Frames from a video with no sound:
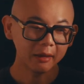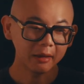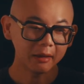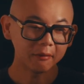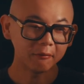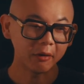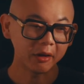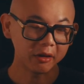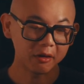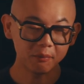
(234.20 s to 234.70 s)

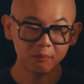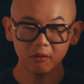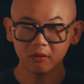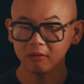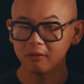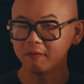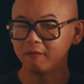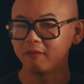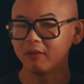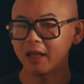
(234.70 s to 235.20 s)
When you put
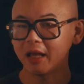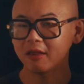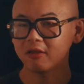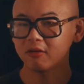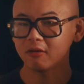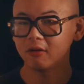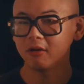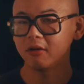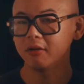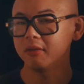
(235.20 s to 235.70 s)
the
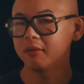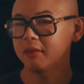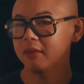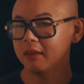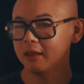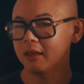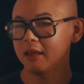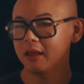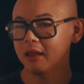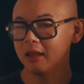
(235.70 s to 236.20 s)
flash on,
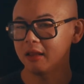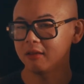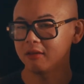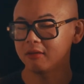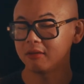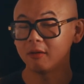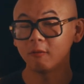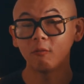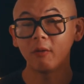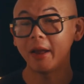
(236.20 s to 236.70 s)

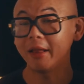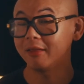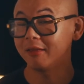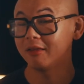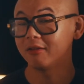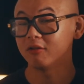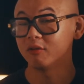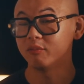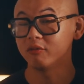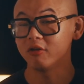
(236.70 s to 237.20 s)
the weight
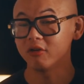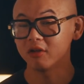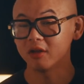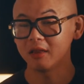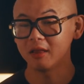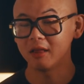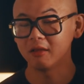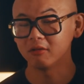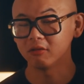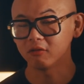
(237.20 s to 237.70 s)

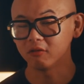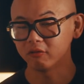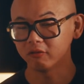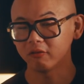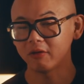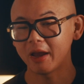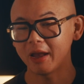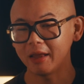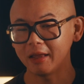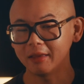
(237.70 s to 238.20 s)
distribution is
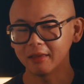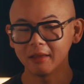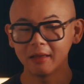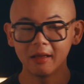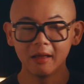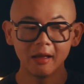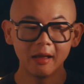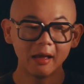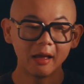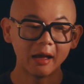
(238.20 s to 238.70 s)
great.
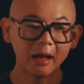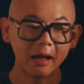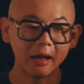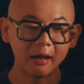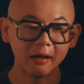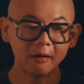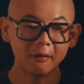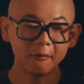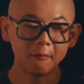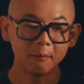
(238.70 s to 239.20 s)

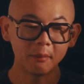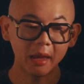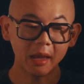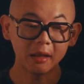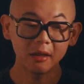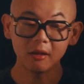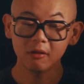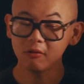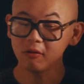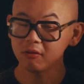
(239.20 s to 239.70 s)

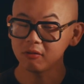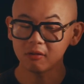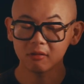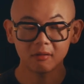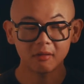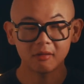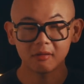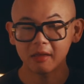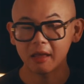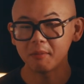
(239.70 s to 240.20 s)
And it uses
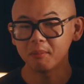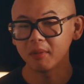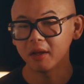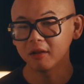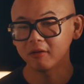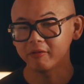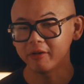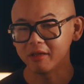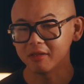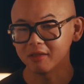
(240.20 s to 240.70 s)
the same
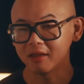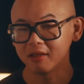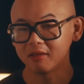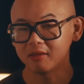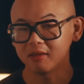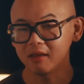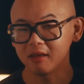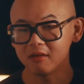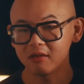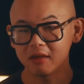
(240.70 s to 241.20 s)
batteries as
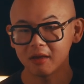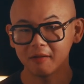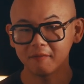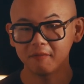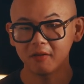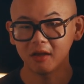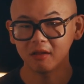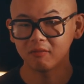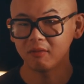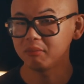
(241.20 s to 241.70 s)
the
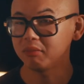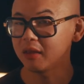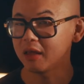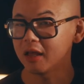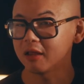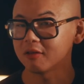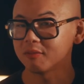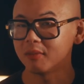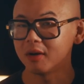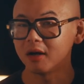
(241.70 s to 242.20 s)
GFX
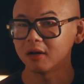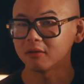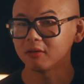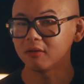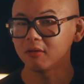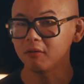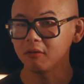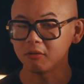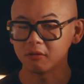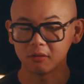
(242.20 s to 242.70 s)
50S Mark
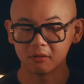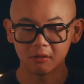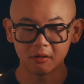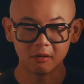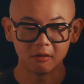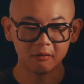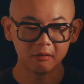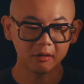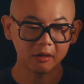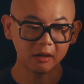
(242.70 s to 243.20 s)
II,
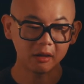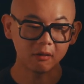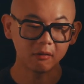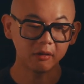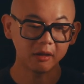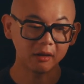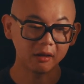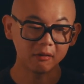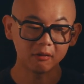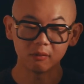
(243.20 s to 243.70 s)
so you
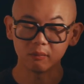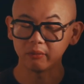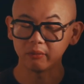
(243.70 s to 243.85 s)
only need to